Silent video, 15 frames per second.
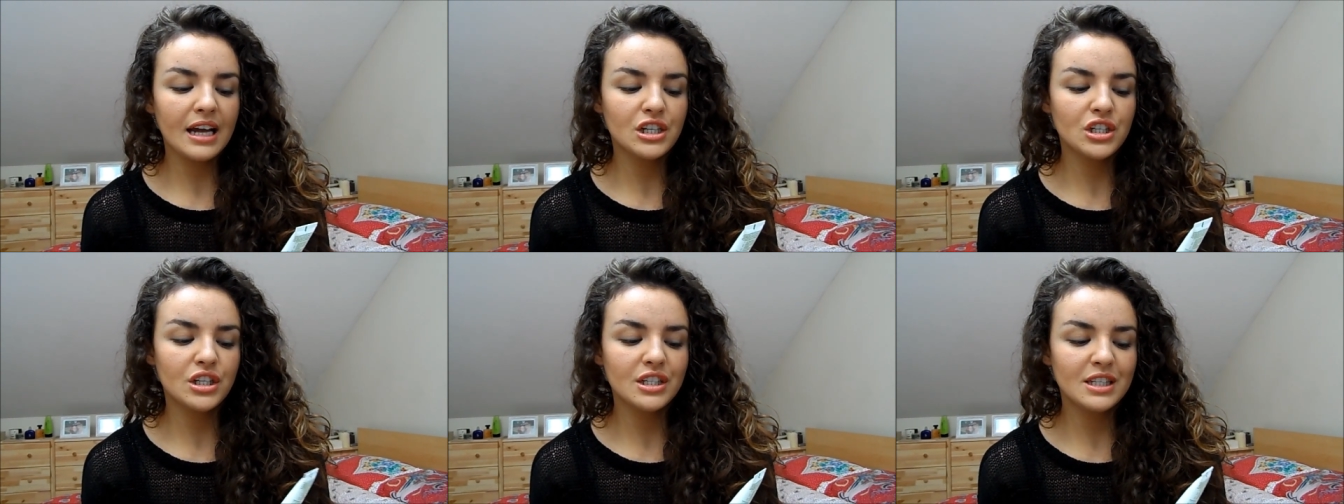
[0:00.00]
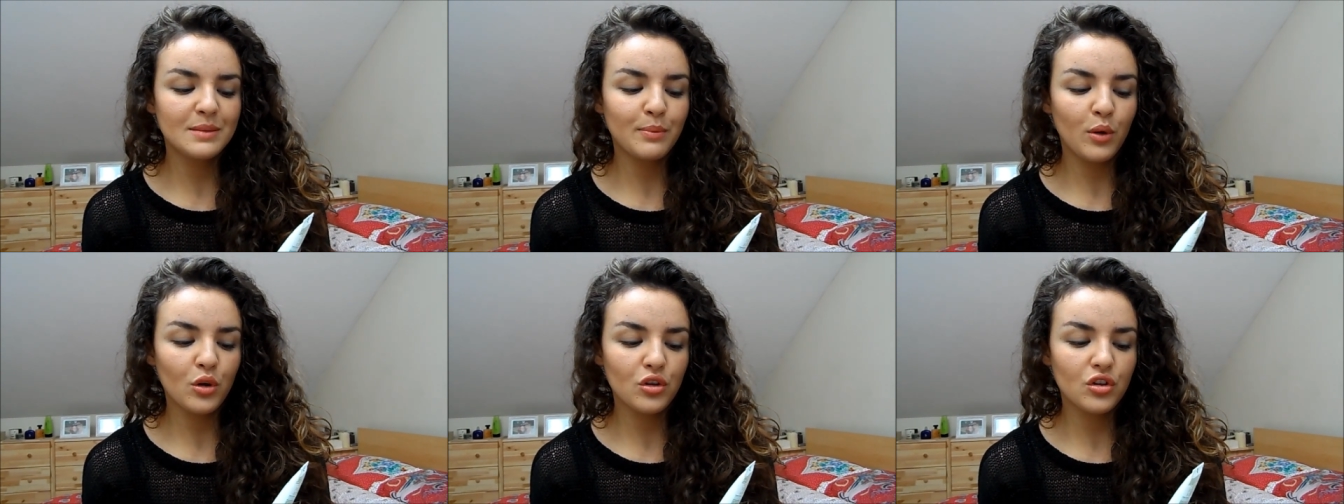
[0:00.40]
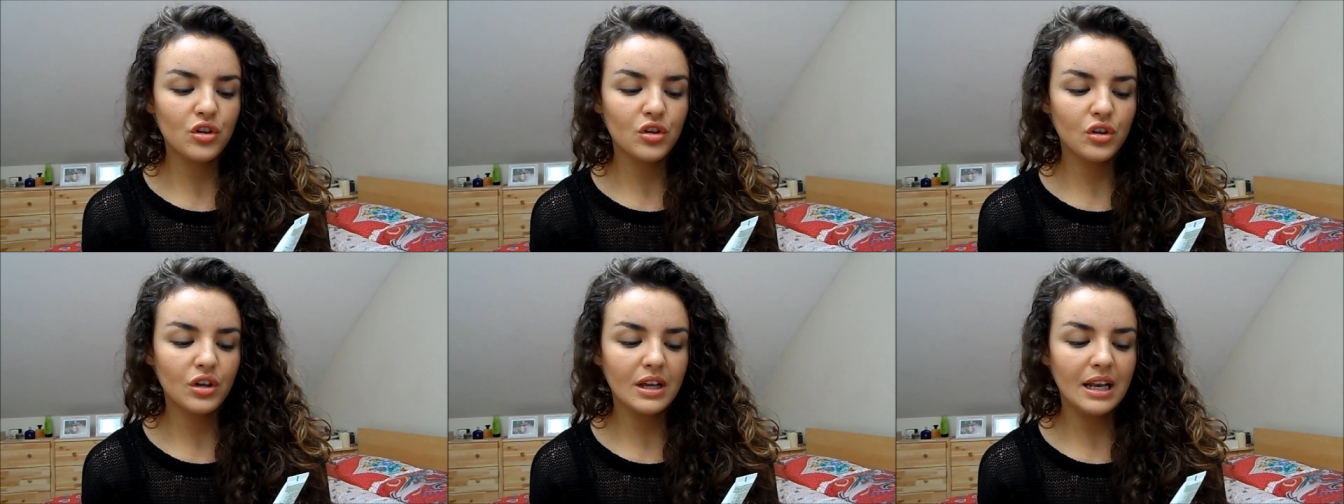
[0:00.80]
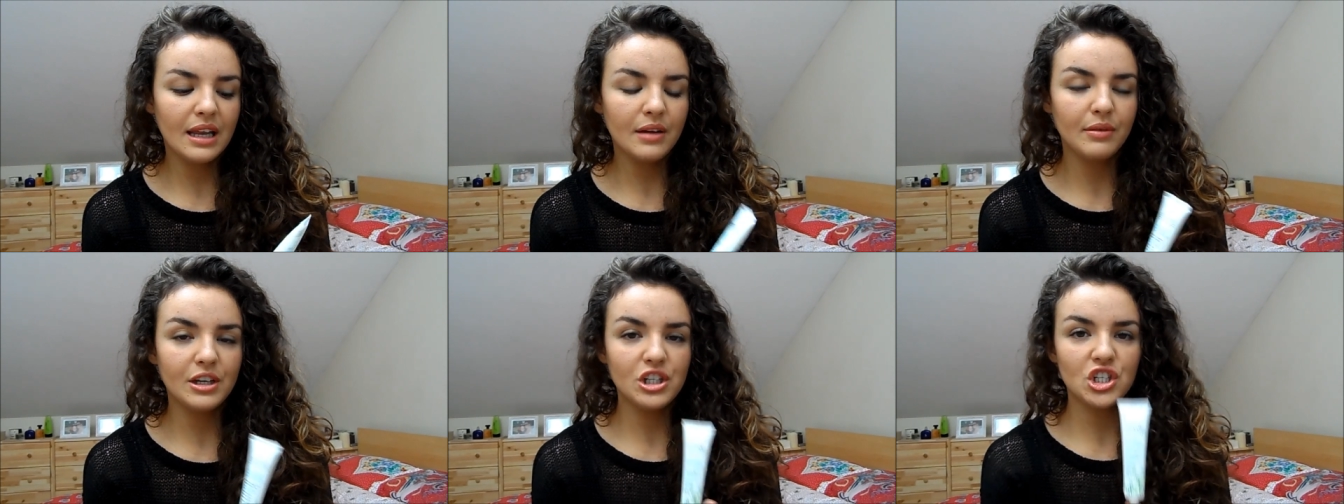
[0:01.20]
Action Spot
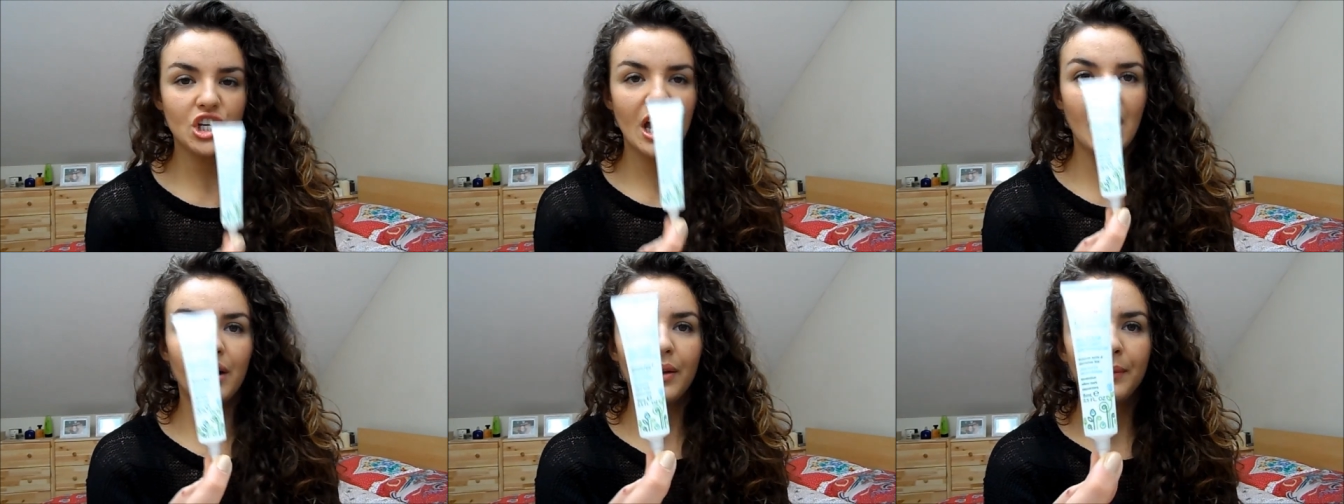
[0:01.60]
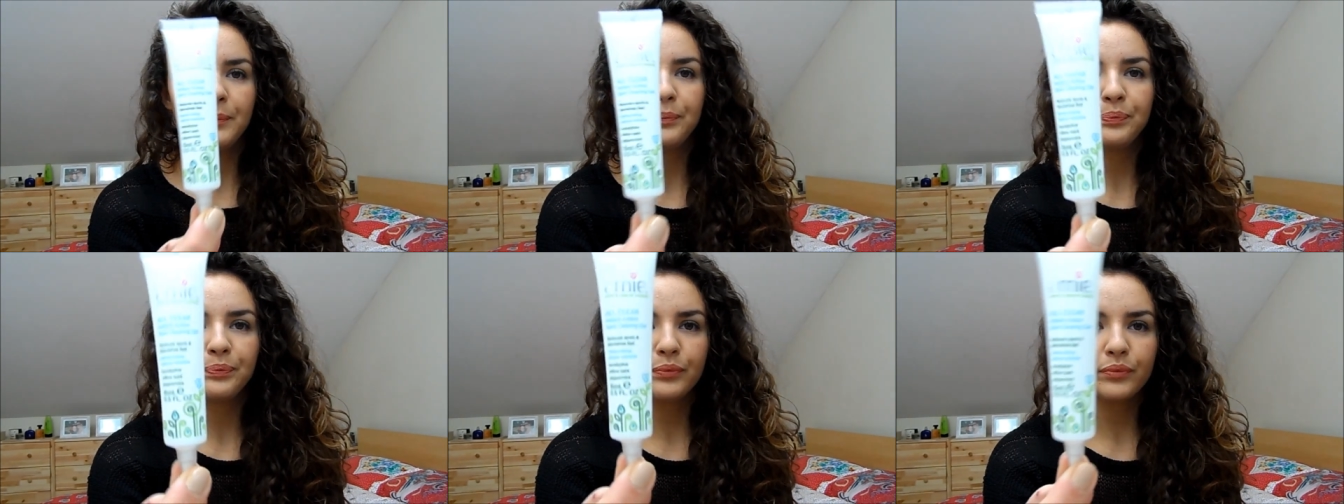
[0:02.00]
Clearing Gel.